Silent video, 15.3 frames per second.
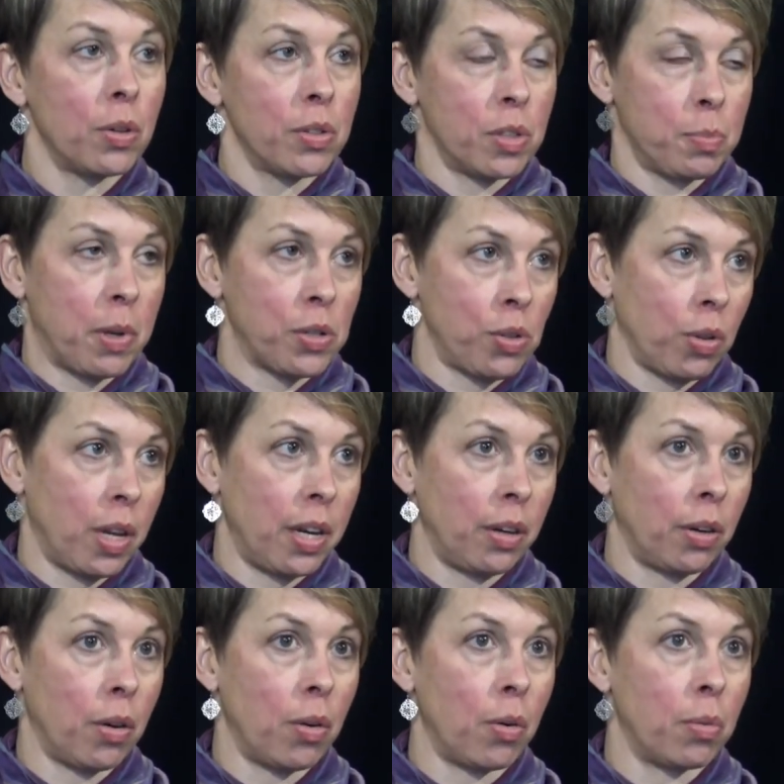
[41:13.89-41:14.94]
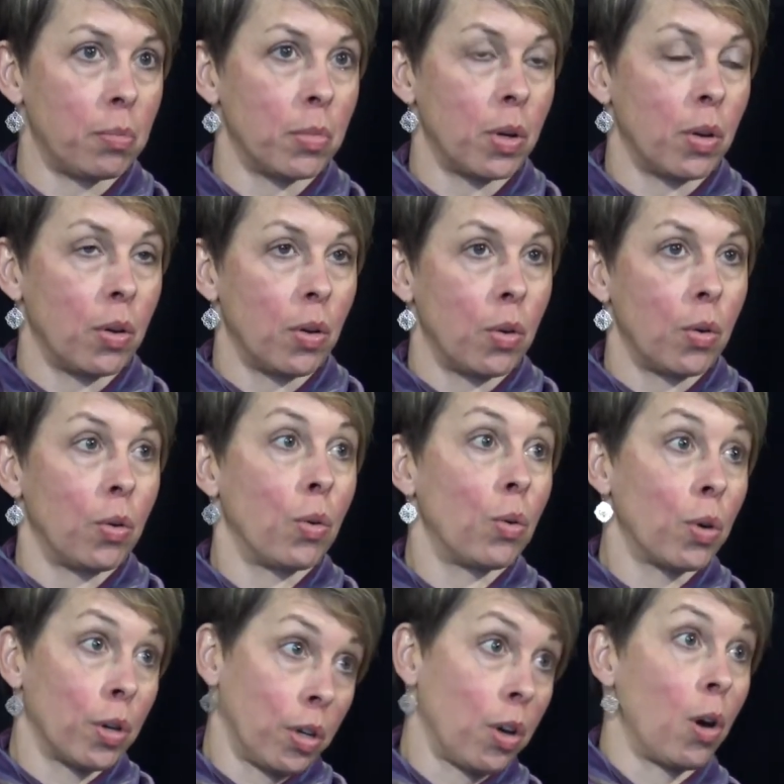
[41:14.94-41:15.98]
special care home,
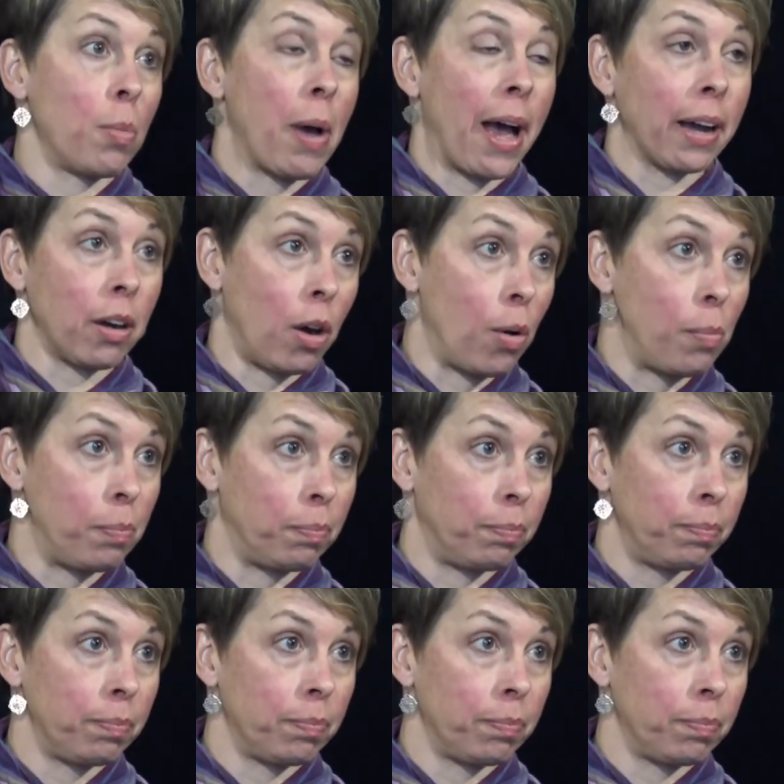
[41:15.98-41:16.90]
or to go back home.